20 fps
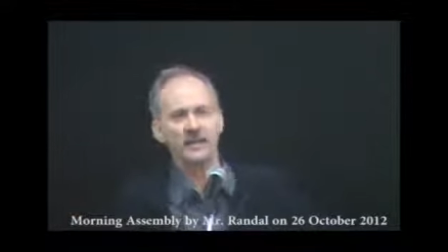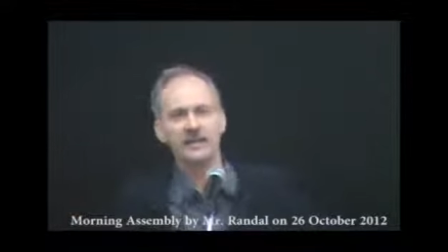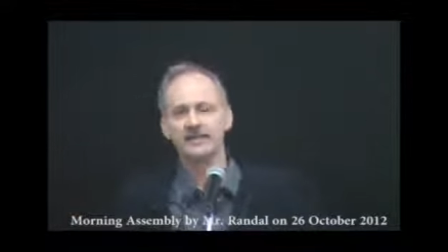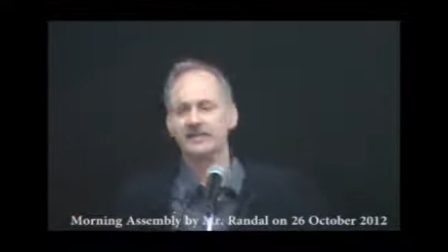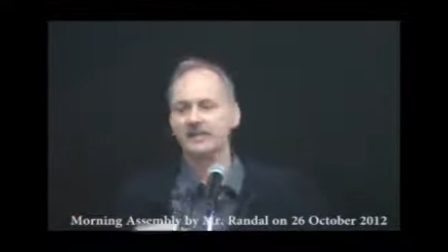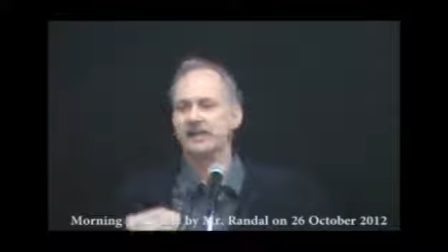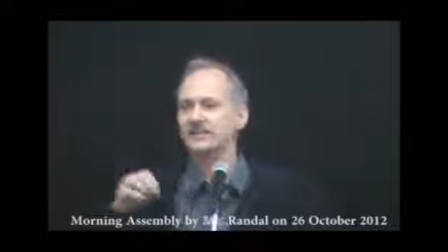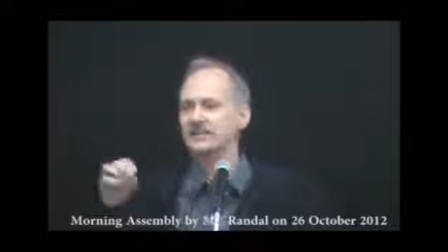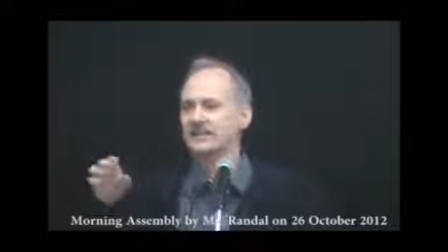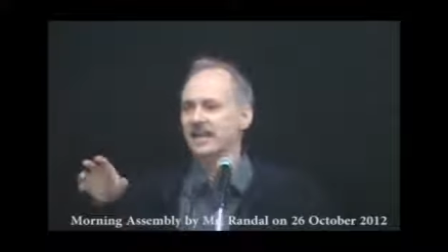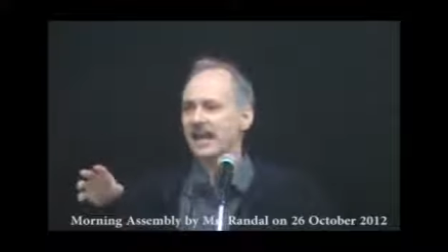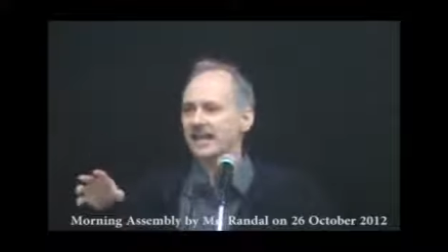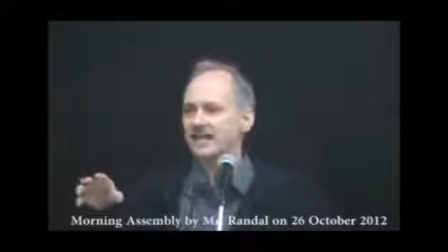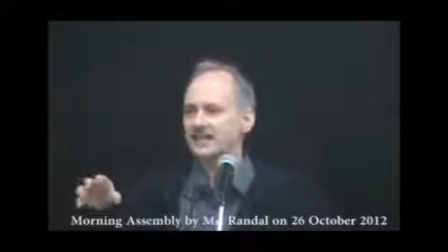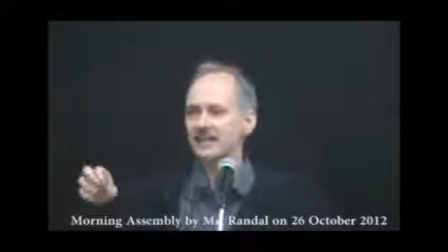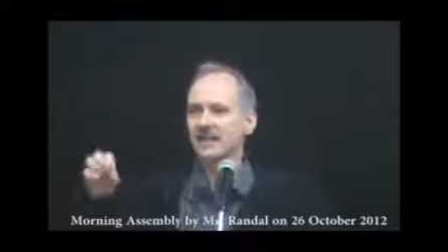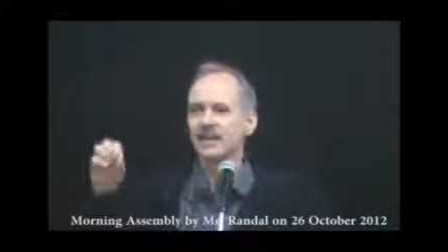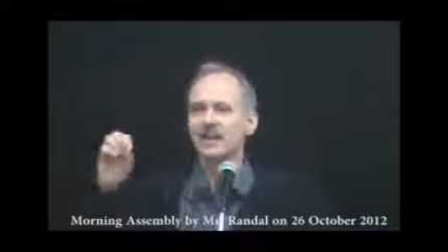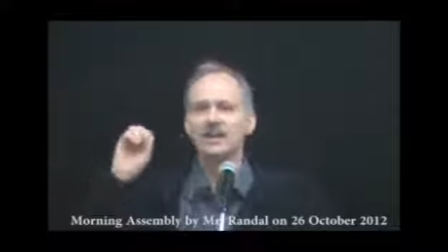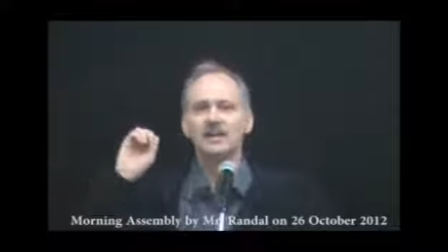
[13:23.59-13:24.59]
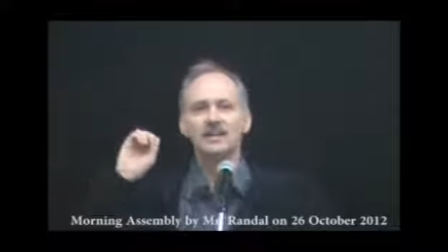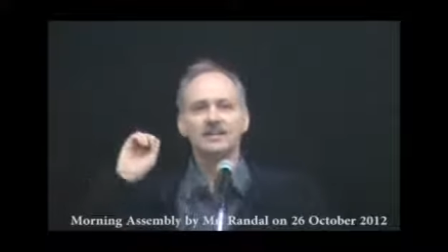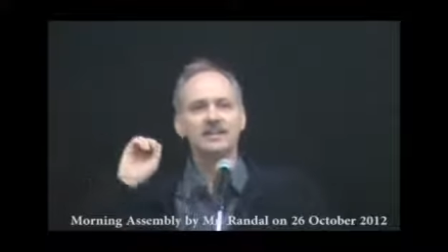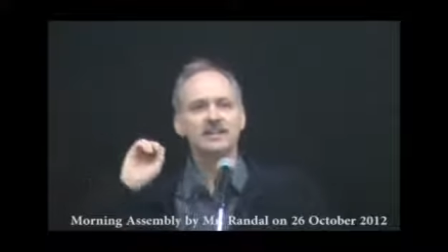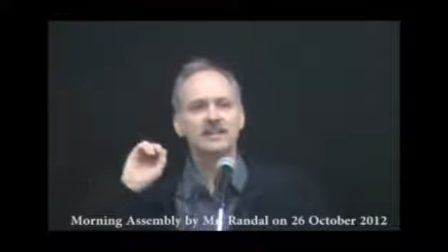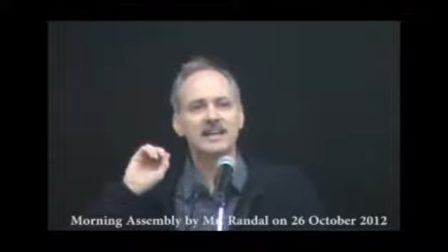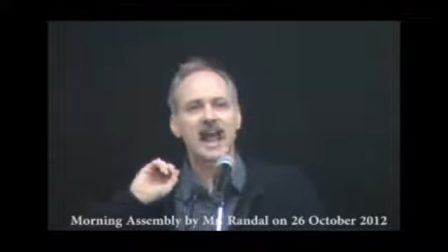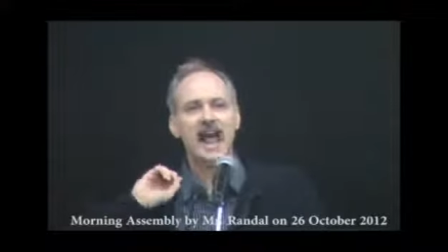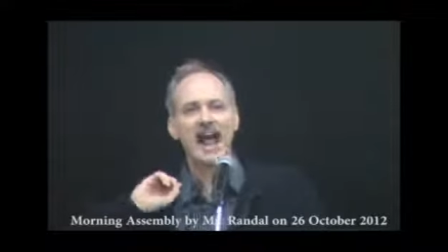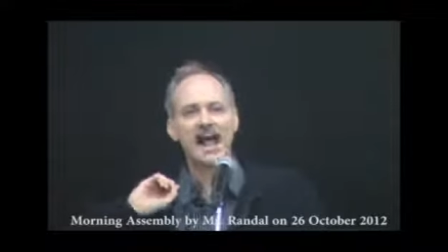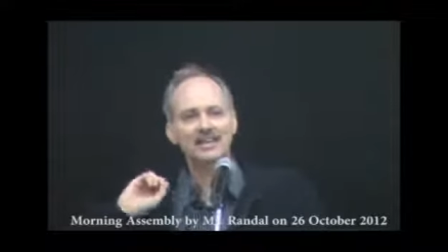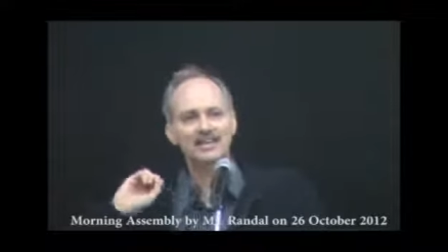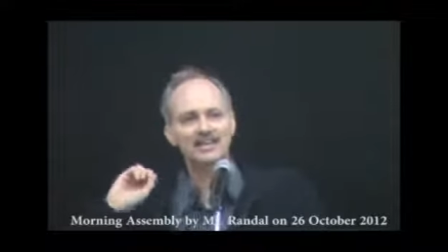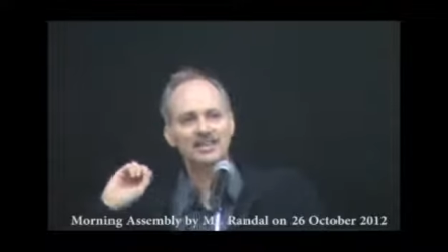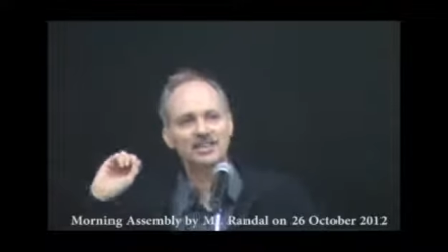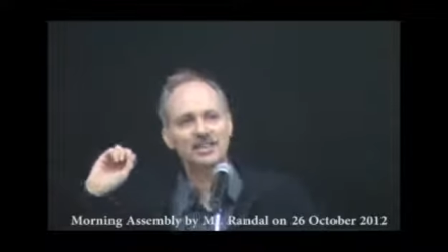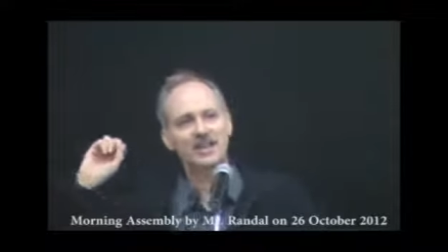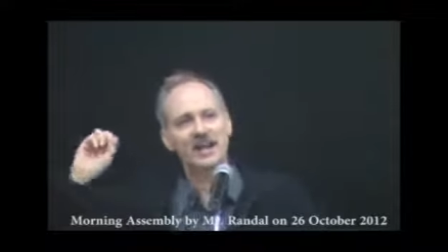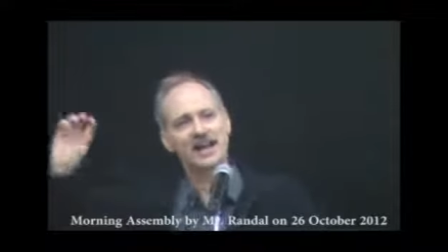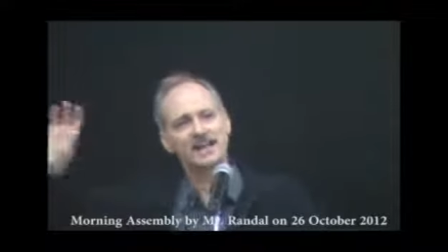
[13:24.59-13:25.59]
If he says,
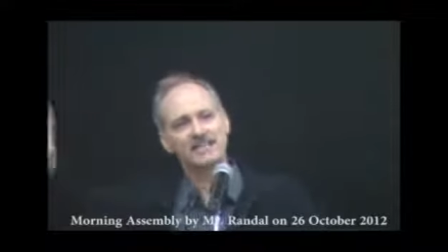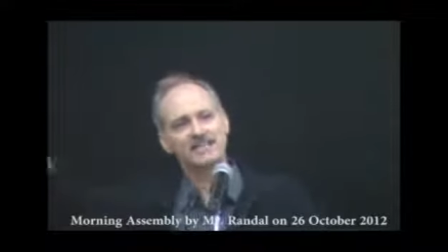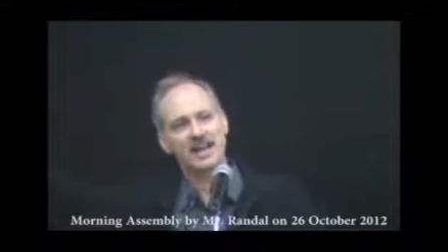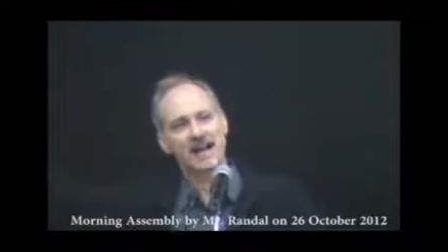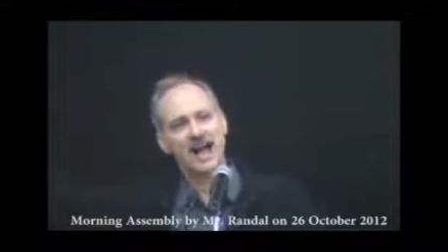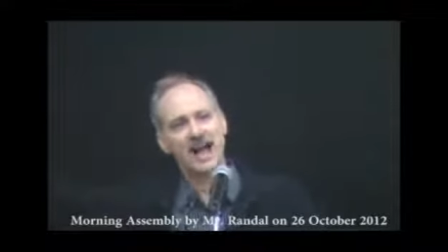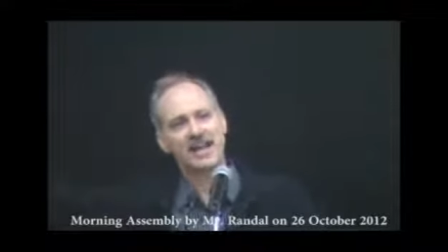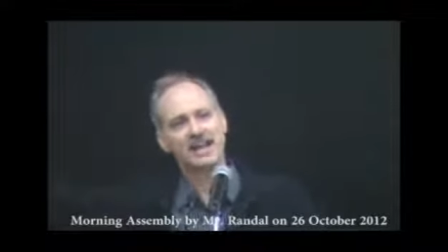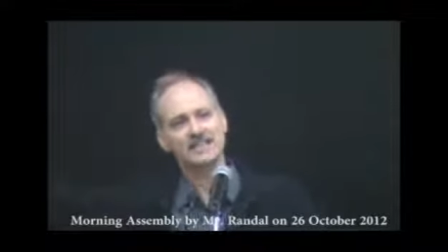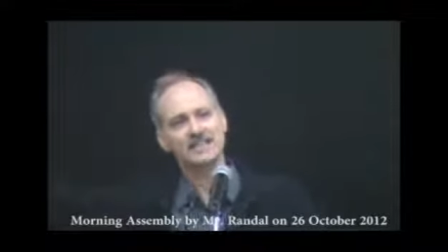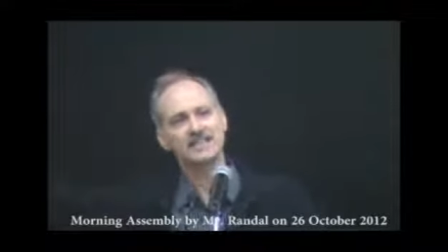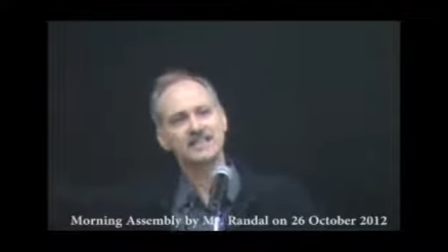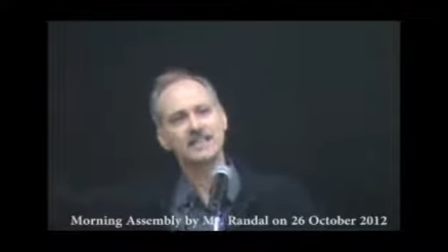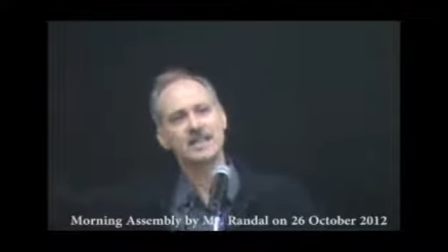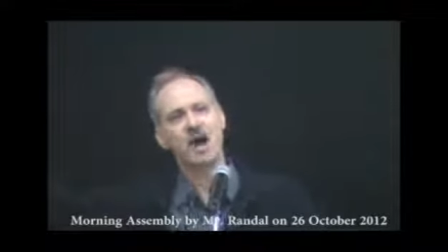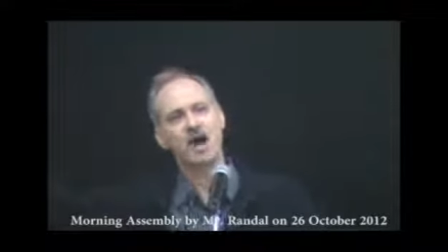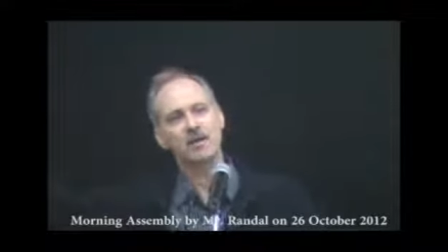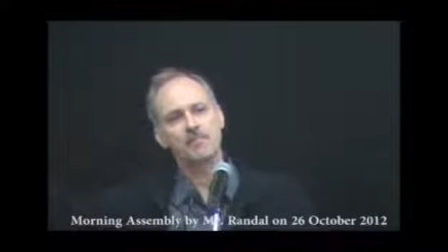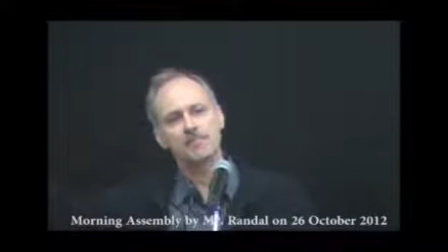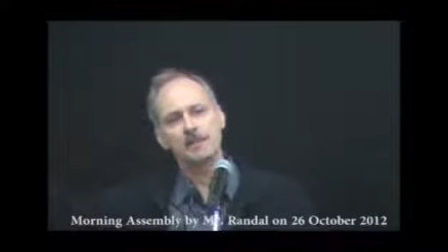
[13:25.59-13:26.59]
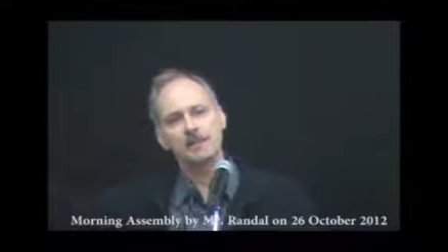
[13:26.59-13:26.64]
cast your anxiety on